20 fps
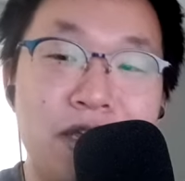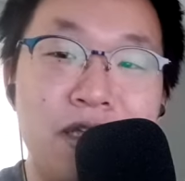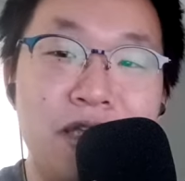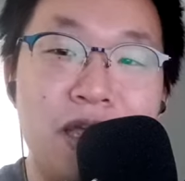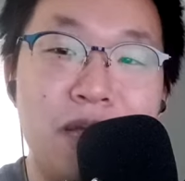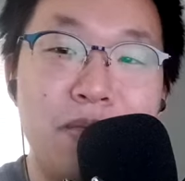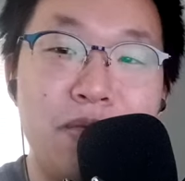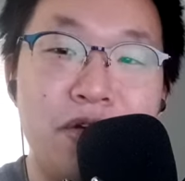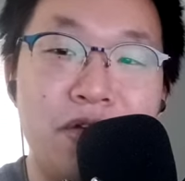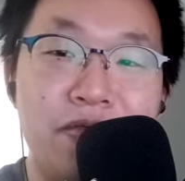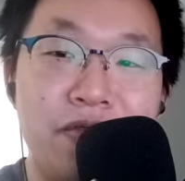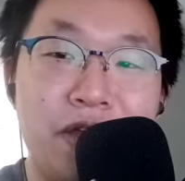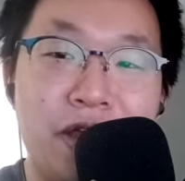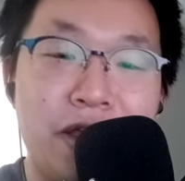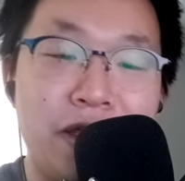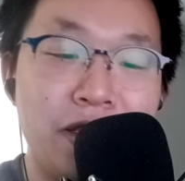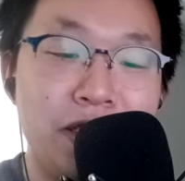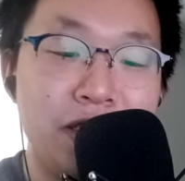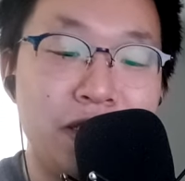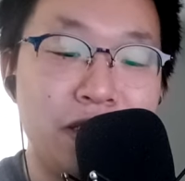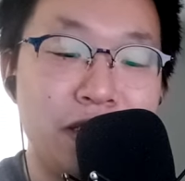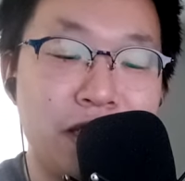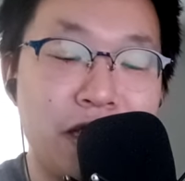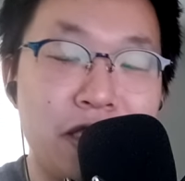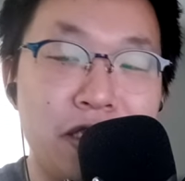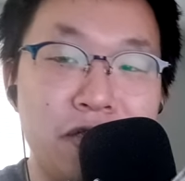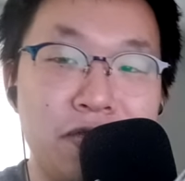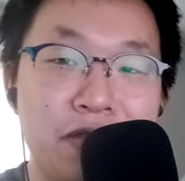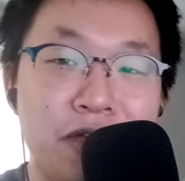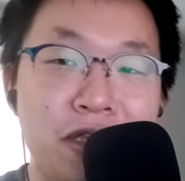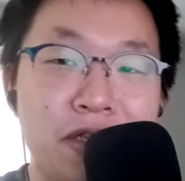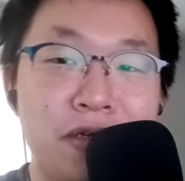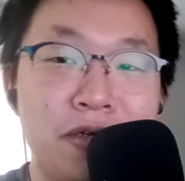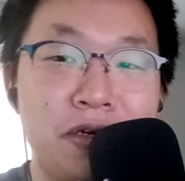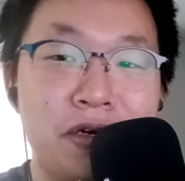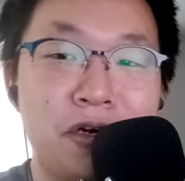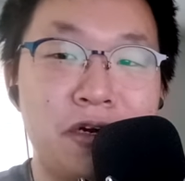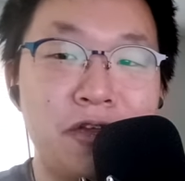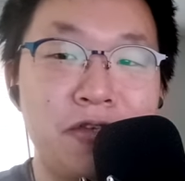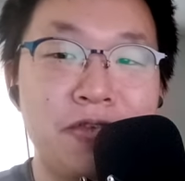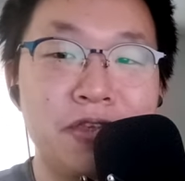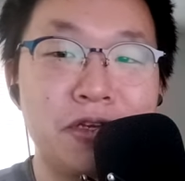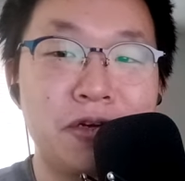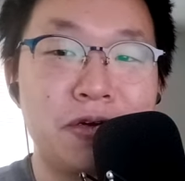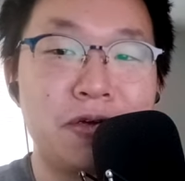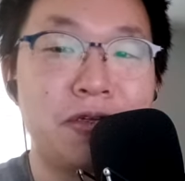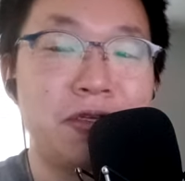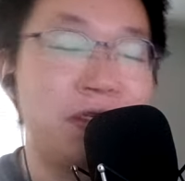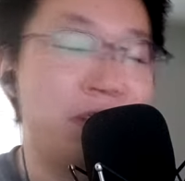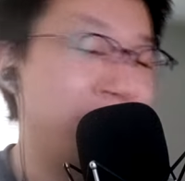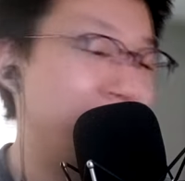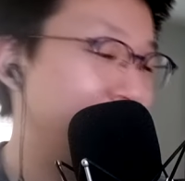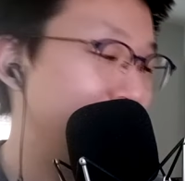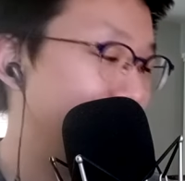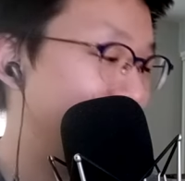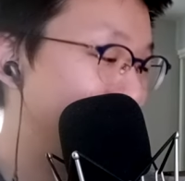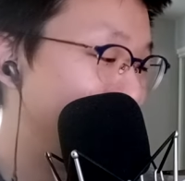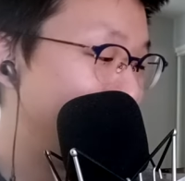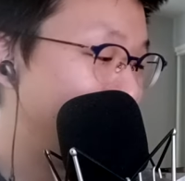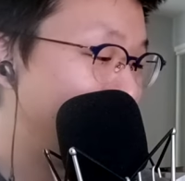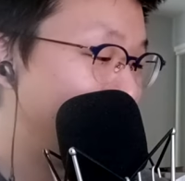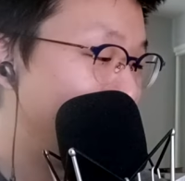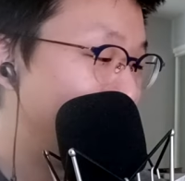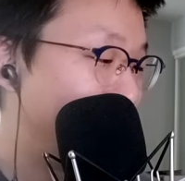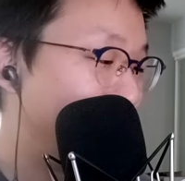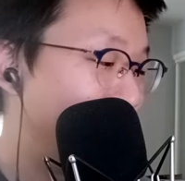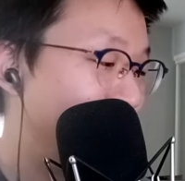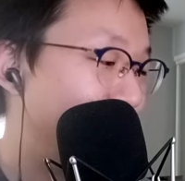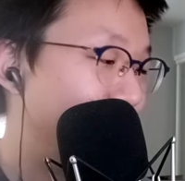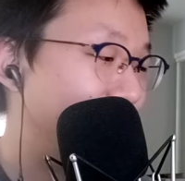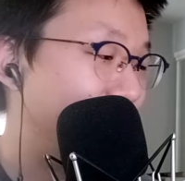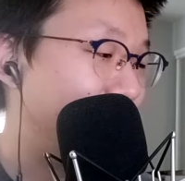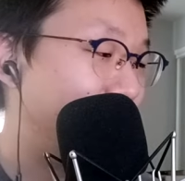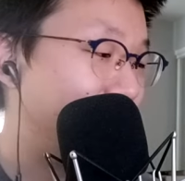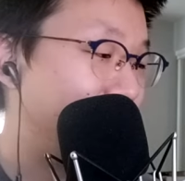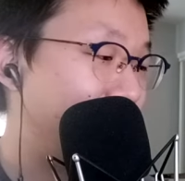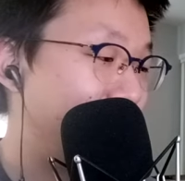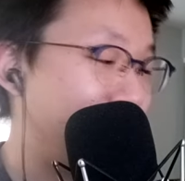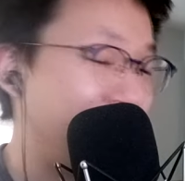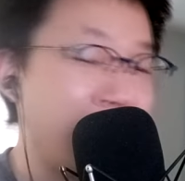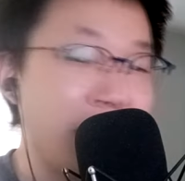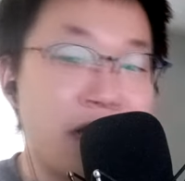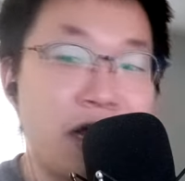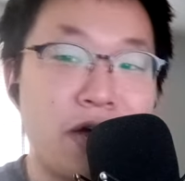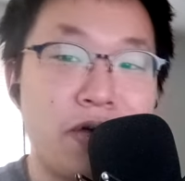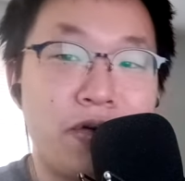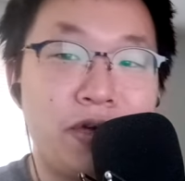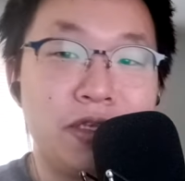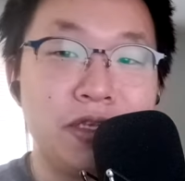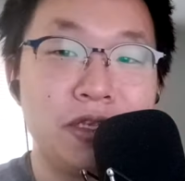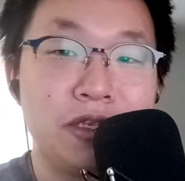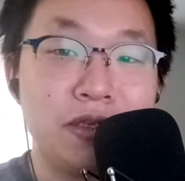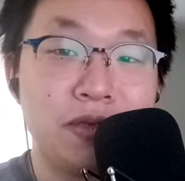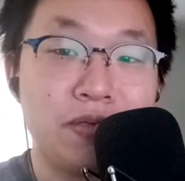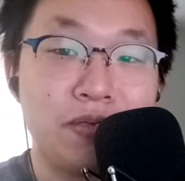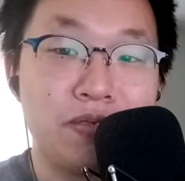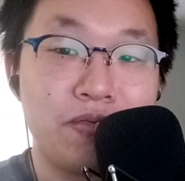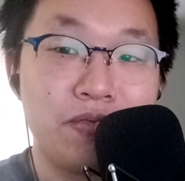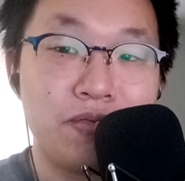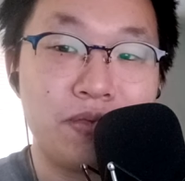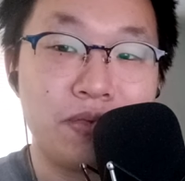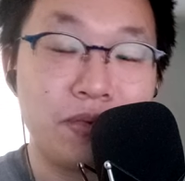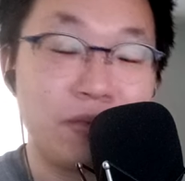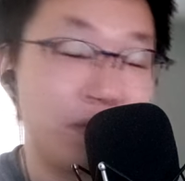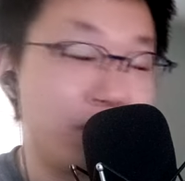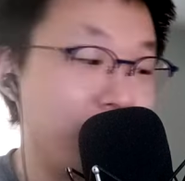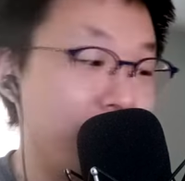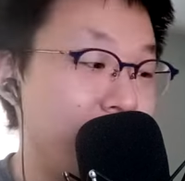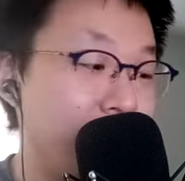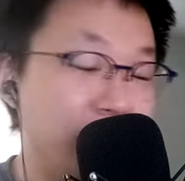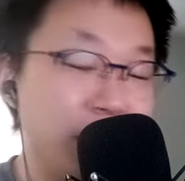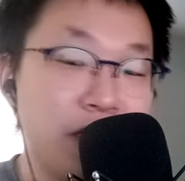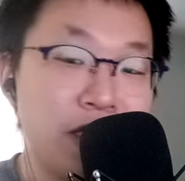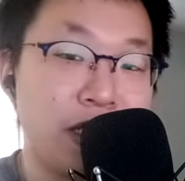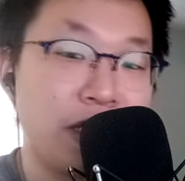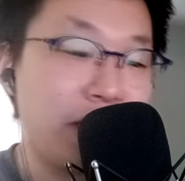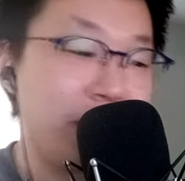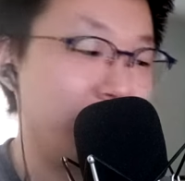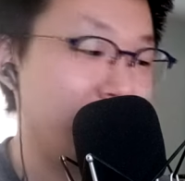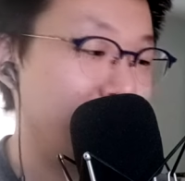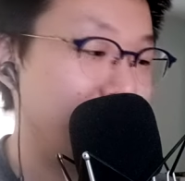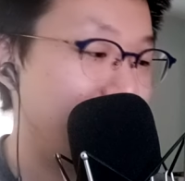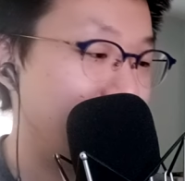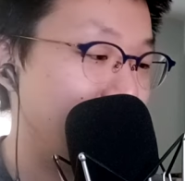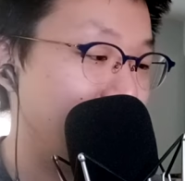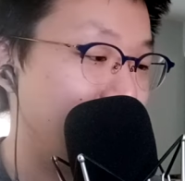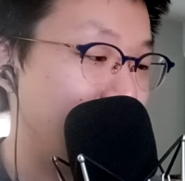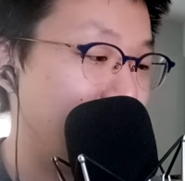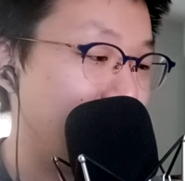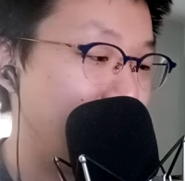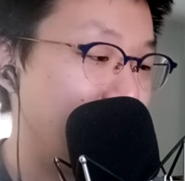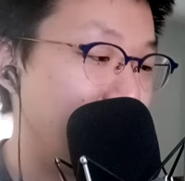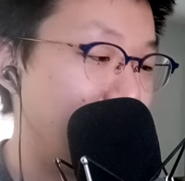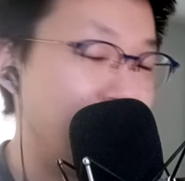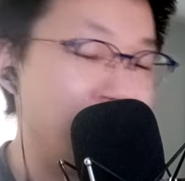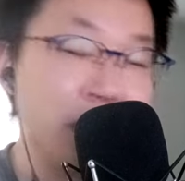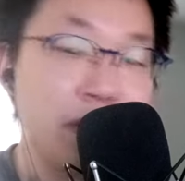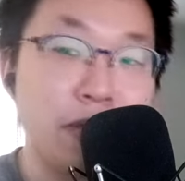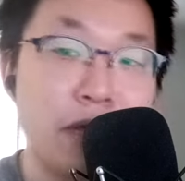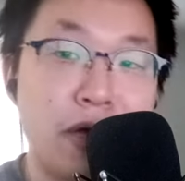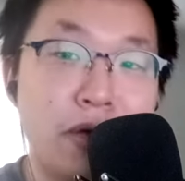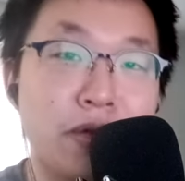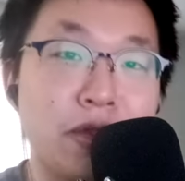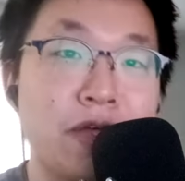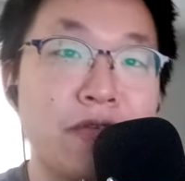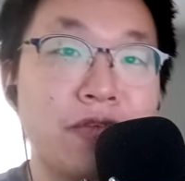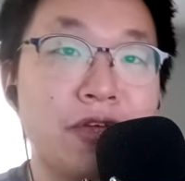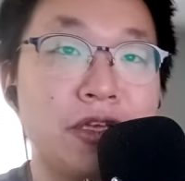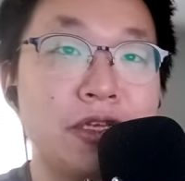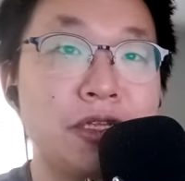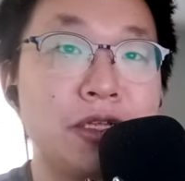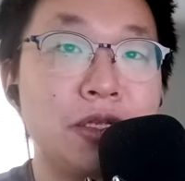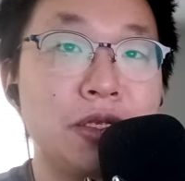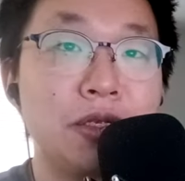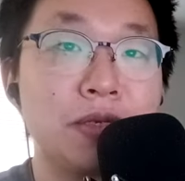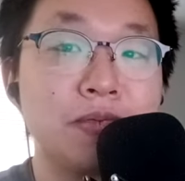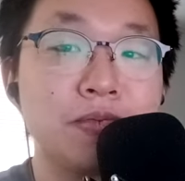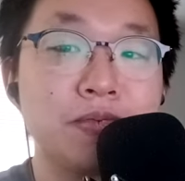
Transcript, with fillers: Game Boy Advance, Castlevania, RDSR on this. And 9 hours is really nice. I, I like the battery life on this.